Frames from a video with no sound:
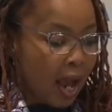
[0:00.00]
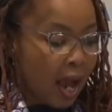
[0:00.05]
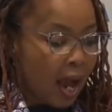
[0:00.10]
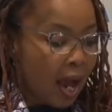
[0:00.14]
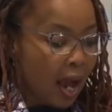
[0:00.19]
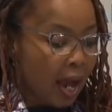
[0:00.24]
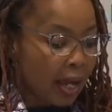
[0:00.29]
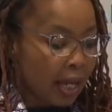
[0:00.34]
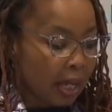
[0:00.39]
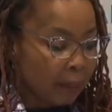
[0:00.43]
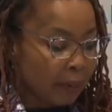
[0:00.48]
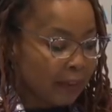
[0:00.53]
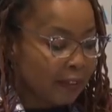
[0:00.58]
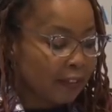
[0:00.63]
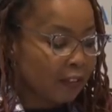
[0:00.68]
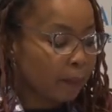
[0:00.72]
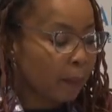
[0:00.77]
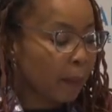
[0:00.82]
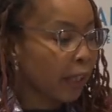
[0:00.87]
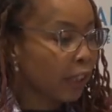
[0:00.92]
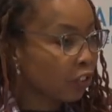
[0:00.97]
I am
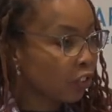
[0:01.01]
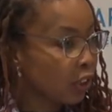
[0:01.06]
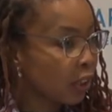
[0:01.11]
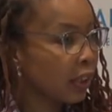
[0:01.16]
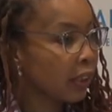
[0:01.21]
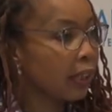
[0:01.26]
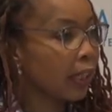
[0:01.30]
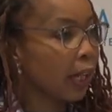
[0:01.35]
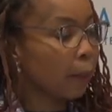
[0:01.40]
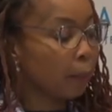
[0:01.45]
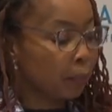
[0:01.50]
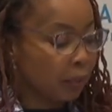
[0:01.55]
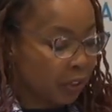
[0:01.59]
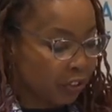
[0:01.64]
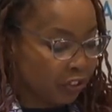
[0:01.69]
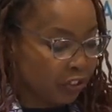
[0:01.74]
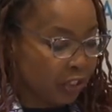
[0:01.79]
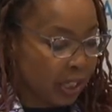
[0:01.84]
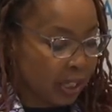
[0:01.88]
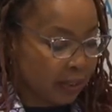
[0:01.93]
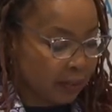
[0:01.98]
especially
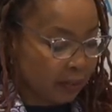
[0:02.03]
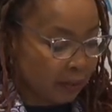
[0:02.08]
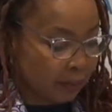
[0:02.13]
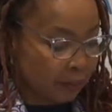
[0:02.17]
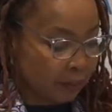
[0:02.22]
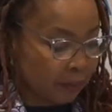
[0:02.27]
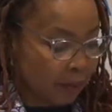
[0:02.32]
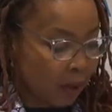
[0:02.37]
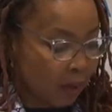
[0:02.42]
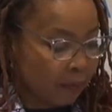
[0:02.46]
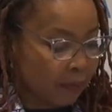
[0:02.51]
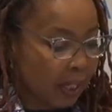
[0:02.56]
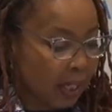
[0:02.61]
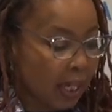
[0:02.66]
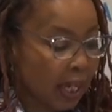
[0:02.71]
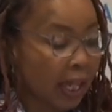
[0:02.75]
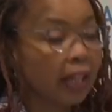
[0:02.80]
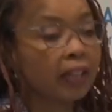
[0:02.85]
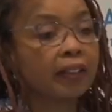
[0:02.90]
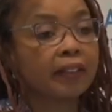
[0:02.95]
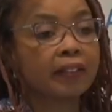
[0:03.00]
appreciative of the
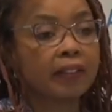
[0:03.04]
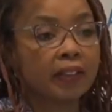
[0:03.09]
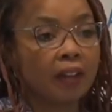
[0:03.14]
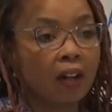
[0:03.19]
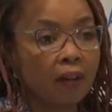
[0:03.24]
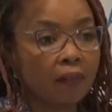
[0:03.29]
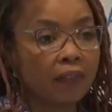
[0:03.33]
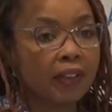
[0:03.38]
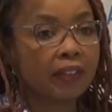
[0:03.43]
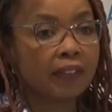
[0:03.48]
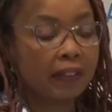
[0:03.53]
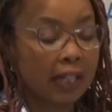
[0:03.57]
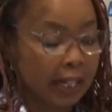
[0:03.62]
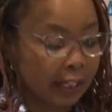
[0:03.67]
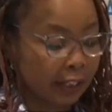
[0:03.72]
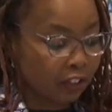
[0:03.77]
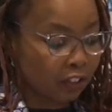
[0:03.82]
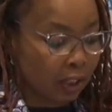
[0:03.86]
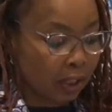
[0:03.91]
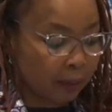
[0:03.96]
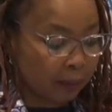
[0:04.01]
legacy of this
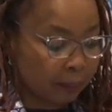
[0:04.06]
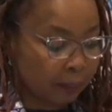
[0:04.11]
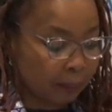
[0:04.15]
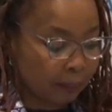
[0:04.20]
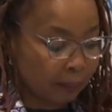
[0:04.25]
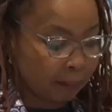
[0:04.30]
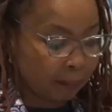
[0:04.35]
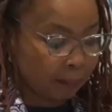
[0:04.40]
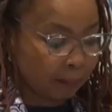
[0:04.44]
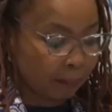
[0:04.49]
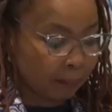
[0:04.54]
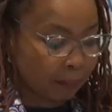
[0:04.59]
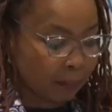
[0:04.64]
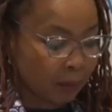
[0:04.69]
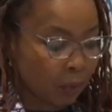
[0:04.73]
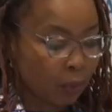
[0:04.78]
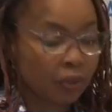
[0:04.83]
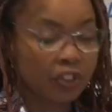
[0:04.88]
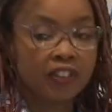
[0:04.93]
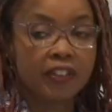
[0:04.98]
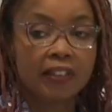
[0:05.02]
lecture,
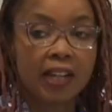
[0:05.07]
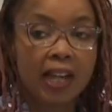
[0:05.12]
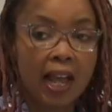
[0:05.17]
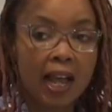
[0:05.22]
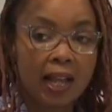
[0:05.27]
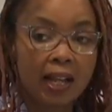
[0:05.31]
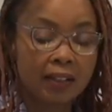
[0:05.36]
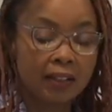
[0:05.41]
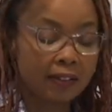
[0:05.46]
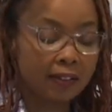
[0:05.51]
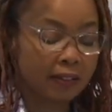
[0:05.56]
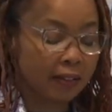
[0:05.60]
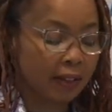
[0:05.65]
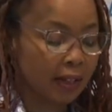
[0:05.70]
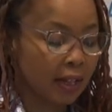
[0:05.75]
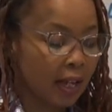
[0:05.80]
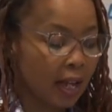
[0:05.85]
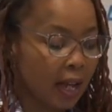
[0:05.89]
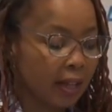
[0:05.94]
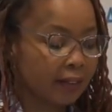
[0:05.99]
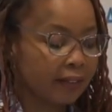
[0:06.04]
which stands
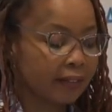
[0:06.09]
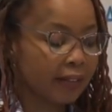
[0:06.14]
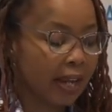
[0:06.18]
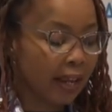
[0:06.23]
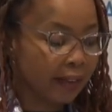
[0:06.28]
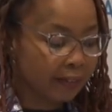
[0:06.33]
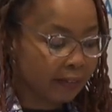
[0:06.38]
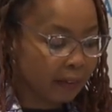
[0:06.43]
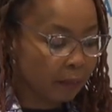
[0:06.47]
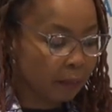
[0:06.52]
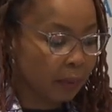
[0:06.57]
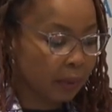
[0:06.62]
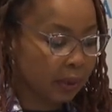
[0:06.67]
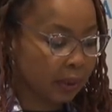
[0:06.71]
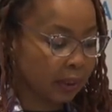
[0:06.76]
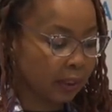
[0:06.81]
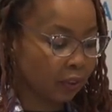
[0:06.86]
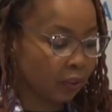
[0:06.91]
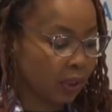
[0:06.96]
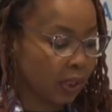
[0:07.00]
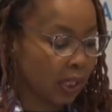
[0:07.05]
as
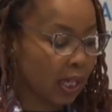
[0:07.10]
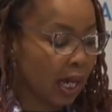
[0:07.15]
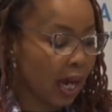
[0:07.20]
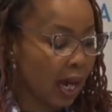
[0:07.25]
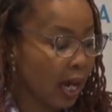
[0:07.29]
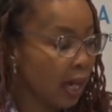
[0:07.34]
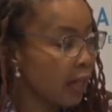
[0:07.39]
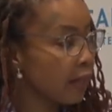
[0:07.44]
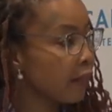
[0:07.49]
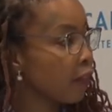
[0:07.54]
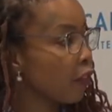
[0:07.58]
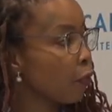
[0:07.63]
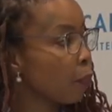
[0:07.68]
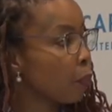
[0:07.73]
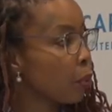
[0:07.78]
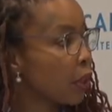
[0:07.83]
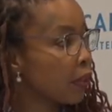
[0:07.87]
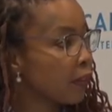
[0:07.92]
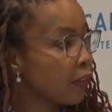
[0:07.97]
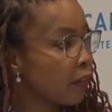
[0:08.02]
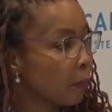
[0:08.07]
testimony to the kinds of
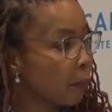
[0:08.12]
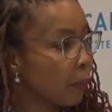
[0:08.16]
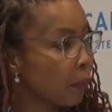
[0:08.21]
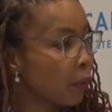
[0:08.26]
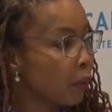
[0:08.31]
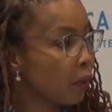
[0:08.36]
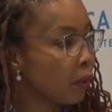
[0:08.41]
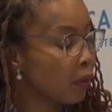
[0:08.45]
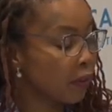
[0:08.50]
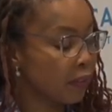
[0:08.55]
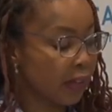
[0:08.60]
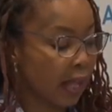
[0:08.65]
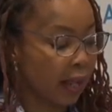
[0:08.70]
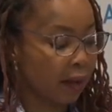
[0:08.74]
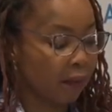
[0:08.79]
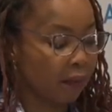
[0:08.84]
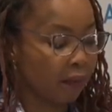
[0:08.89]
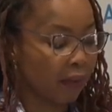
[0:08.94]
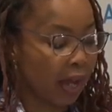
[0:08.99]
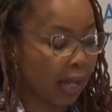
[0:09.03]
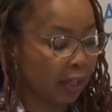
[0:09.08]
principles and
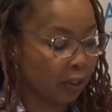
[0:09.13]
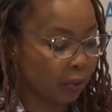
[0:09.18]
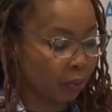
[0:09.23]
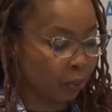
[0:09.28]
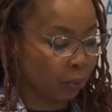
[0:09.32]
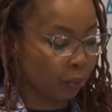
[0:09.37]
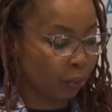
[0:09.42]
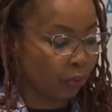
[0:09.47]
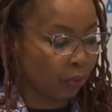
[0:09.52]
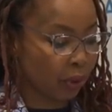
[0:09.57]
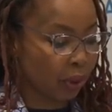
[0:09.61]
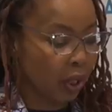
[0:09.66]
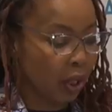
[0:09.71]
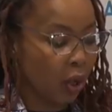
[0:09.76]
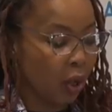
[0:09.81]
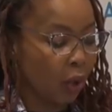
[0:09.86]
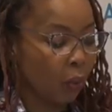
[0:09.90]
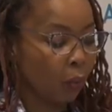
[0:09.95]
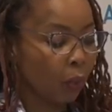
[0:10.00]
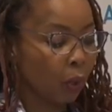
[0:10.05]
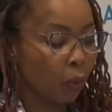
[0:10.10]
values
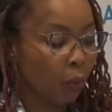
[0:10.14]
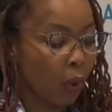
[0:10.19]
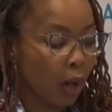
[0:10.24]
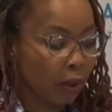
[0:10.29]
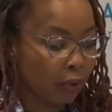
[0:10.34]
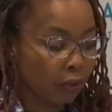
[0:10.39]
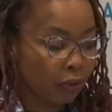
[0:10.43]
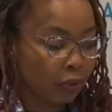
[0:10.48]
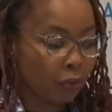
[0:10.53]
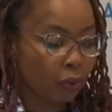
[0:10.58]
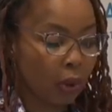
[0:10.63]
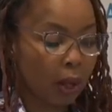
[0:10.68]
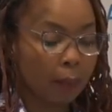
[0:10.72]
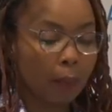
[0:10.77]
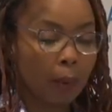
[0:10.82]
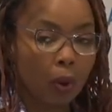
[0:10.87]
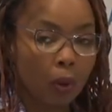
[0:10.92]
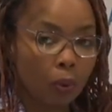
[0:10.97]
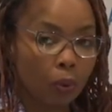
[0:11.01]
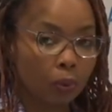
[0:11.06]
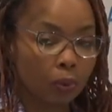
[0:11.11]
we want to
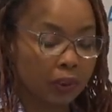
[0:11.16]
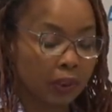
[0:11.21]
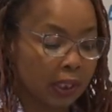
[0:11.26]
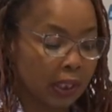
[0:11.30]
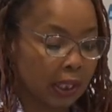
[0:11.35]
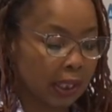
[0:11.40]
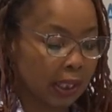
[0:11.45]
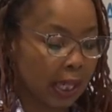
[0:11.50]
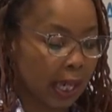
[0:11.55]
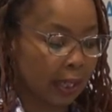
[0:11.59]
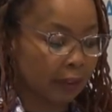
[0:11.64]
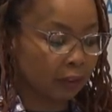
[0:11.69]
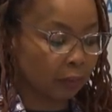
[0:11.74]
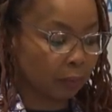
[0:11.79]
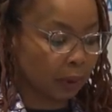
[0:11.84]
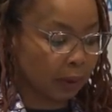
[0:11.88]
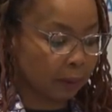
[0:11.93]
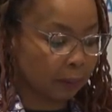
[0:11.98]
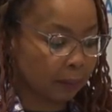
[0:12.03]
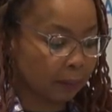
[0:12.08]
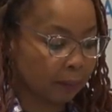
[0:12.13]
uphold in the academy,